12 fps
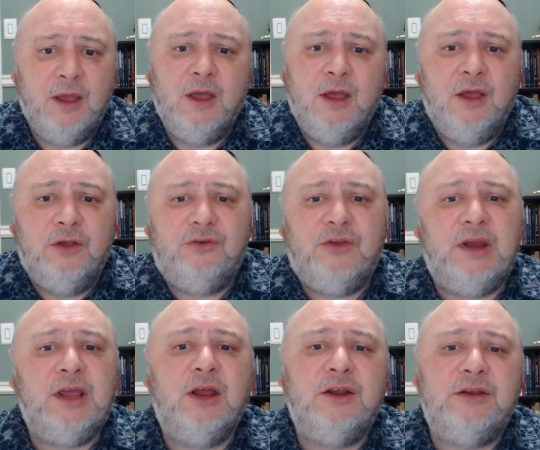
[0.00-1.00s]
Sitting
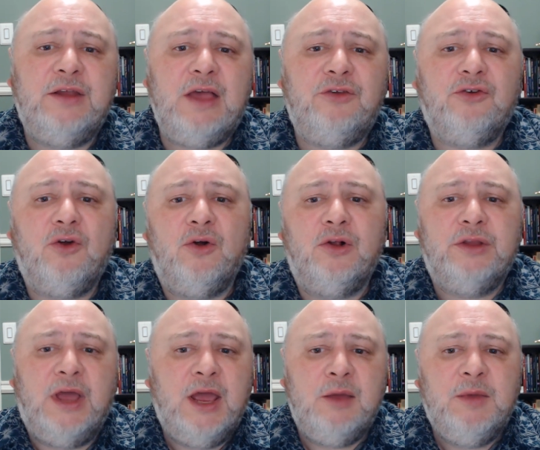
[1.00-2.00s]
at a desk all
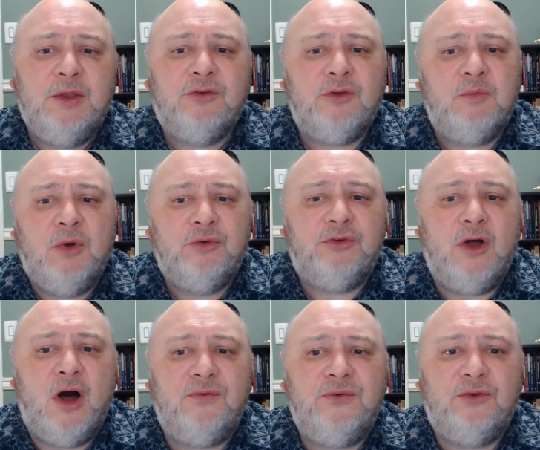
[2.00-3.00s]
day means that most
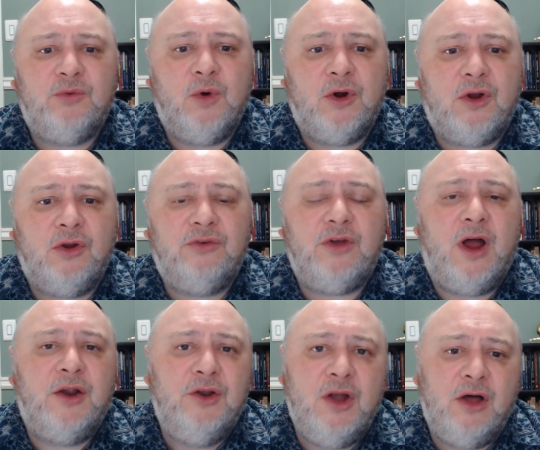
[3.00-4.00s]
office workers are
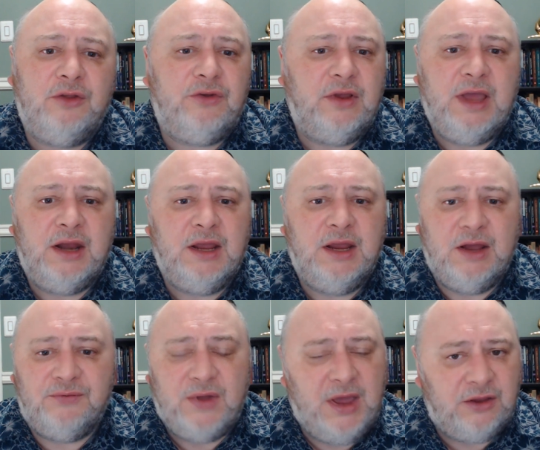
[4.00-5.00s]
not getting enough
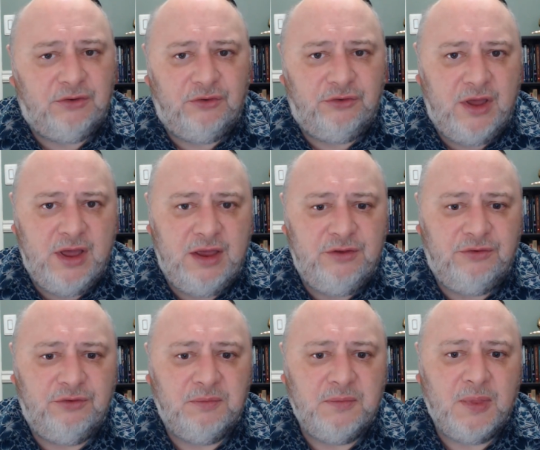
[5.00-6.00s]
exercise,
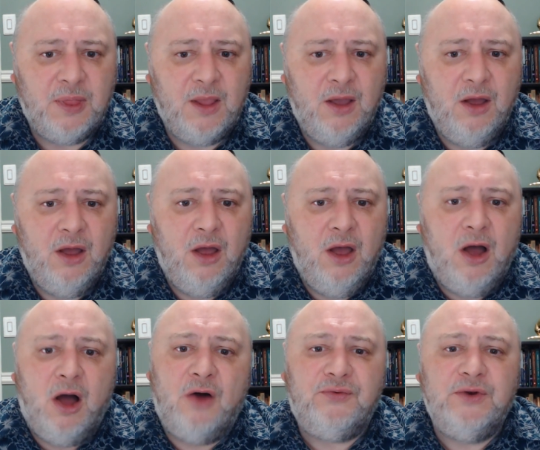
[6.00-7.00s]

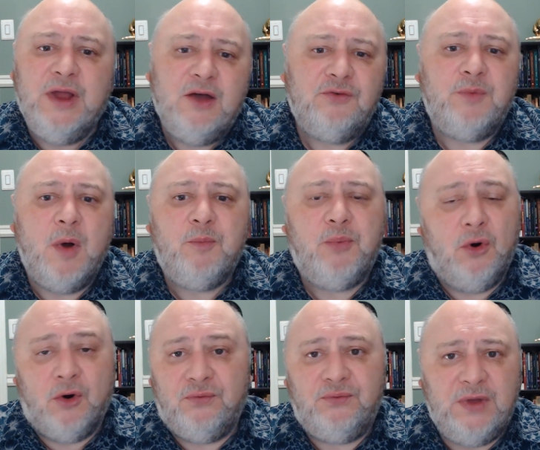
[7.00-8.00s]
often have poor
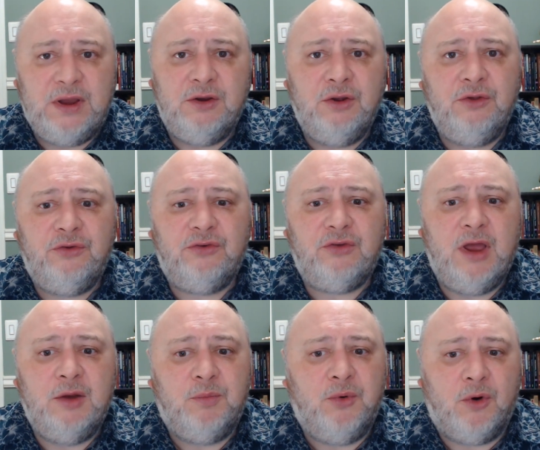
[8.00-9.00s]
fitness
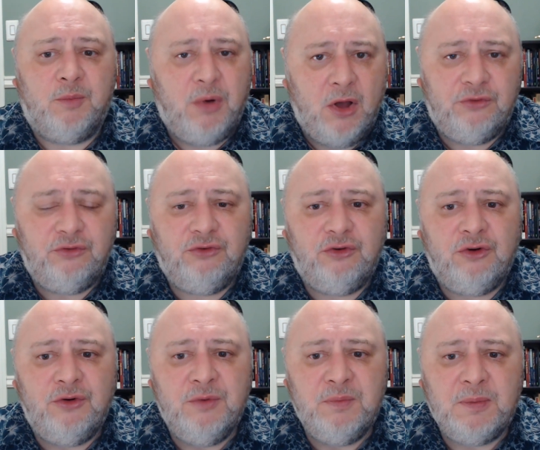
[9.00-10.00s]
and poor
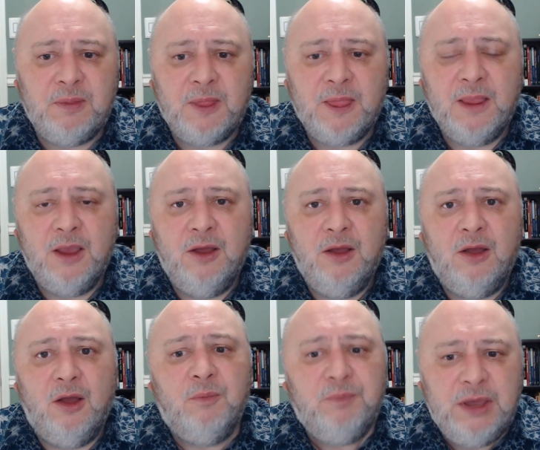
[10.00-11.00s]
posture,
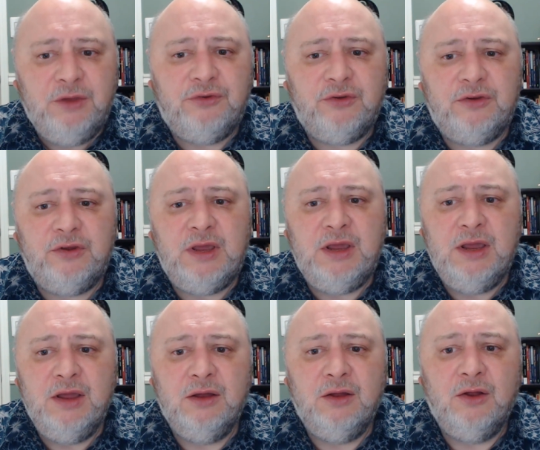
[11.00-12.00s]
obesity,
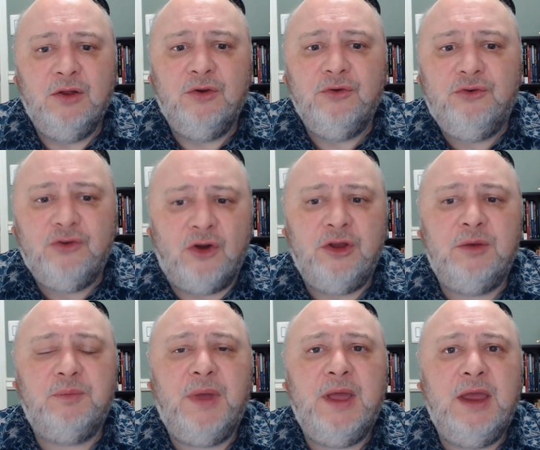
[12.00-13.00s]
joint
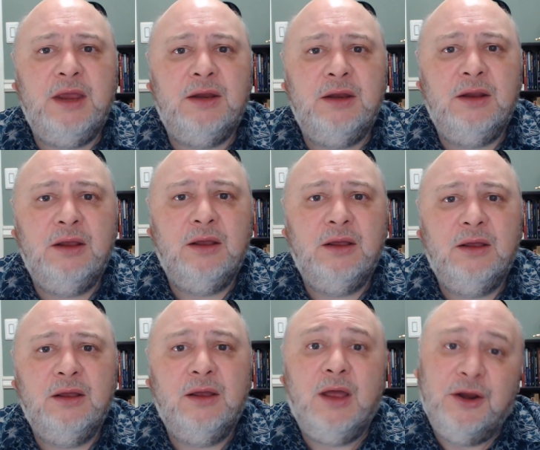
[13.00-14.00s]
pain,
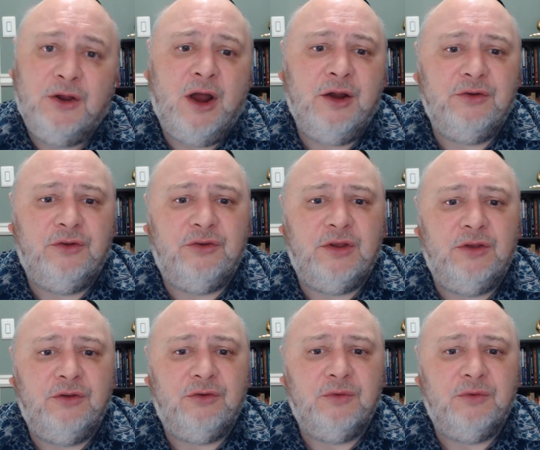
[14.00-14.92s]
and heart disease.